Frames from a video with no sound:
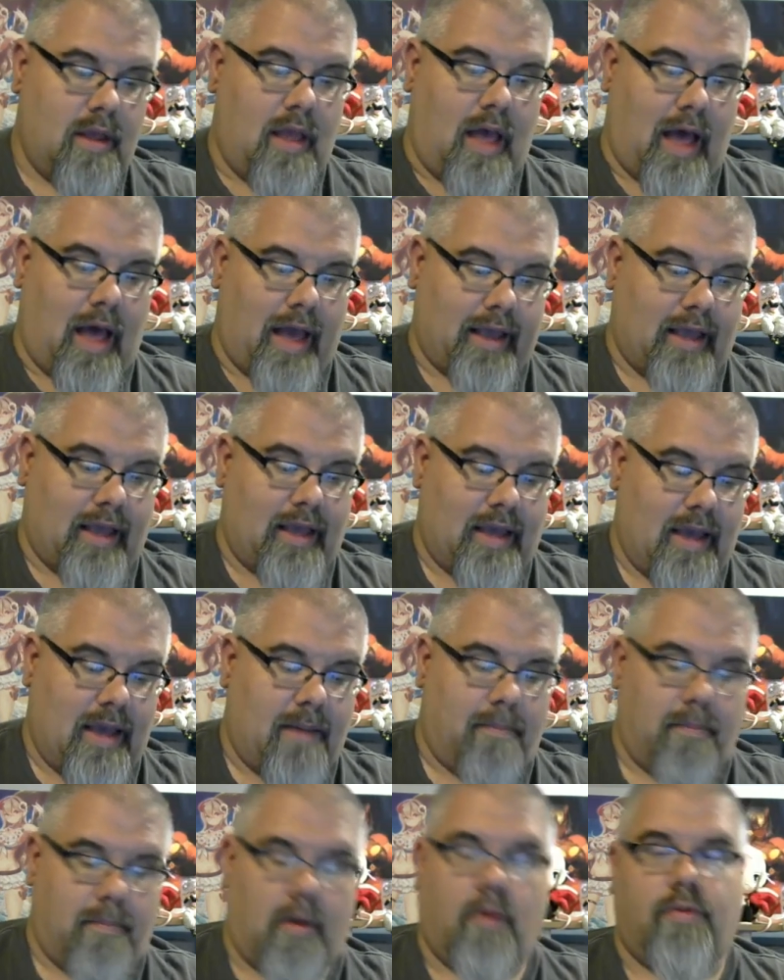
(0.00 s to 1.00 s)
I can
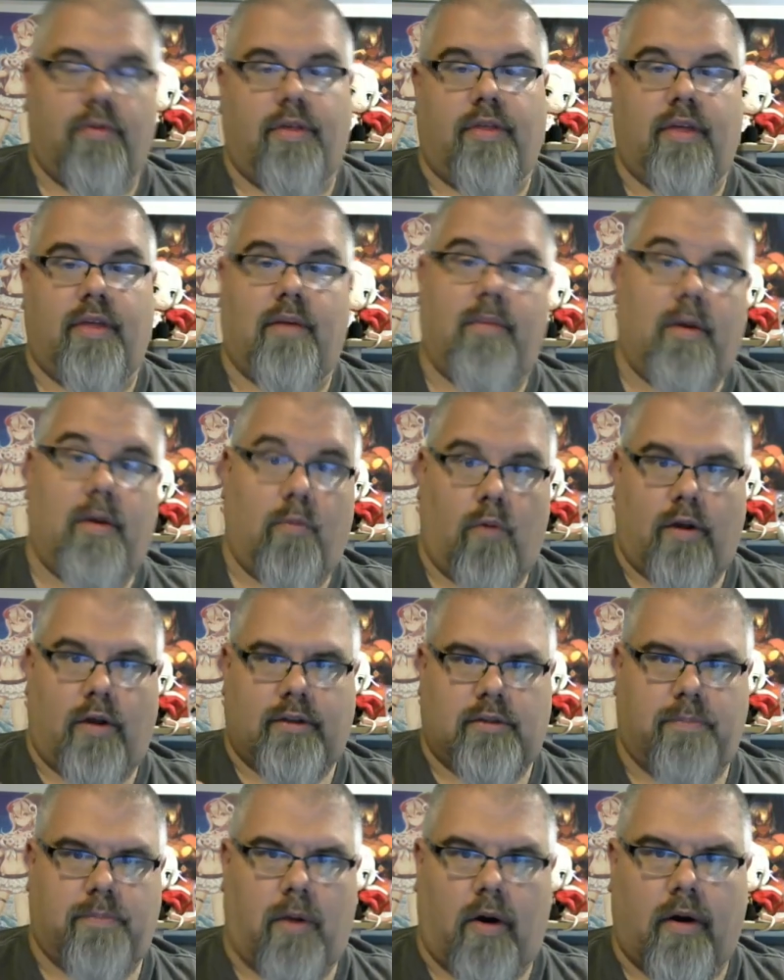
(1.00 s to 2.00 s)
get both of them in one
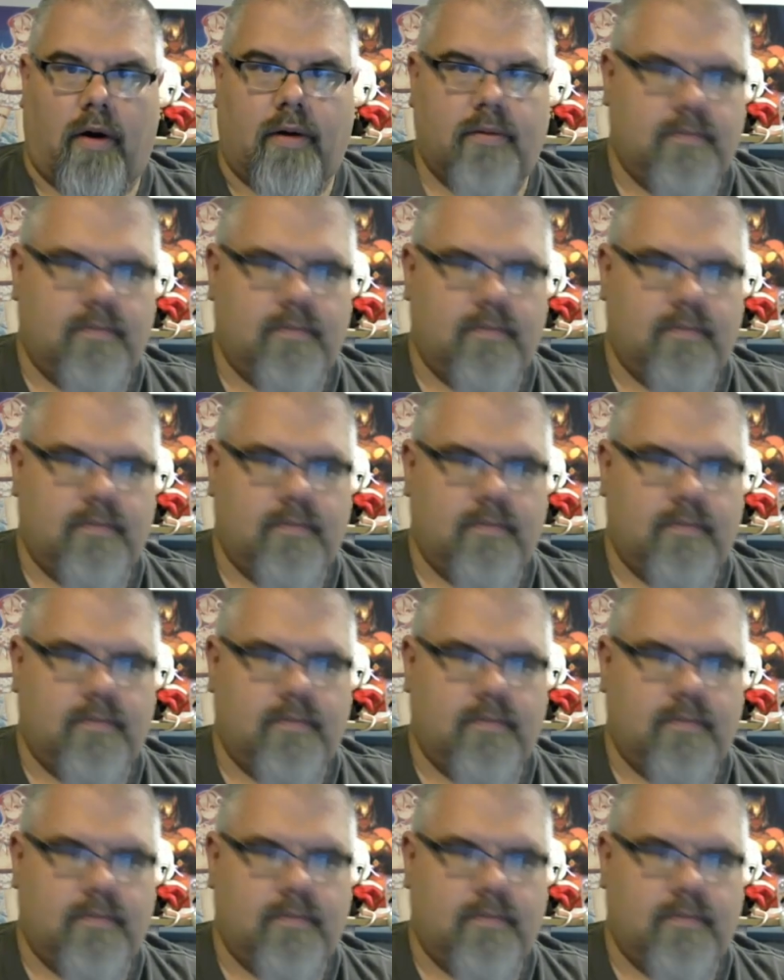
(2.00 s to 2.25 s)
spark.